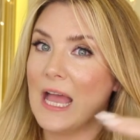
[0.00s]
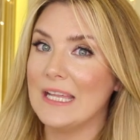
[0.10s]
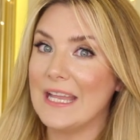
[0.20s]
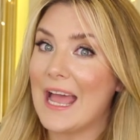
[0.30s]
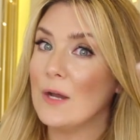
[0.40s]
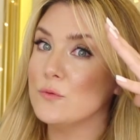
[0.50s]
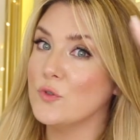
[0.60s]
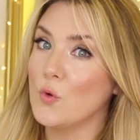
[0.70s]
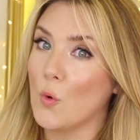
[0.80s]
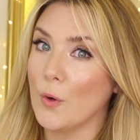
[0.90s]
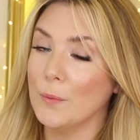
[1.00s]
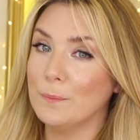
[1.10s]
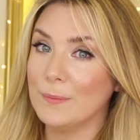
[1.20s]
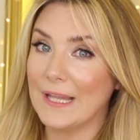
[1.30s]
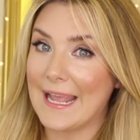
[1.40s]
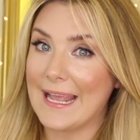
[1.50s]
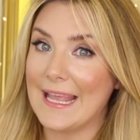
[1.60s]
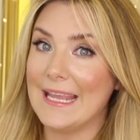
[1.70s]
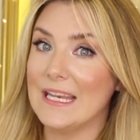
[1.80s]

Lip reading: an outdoor play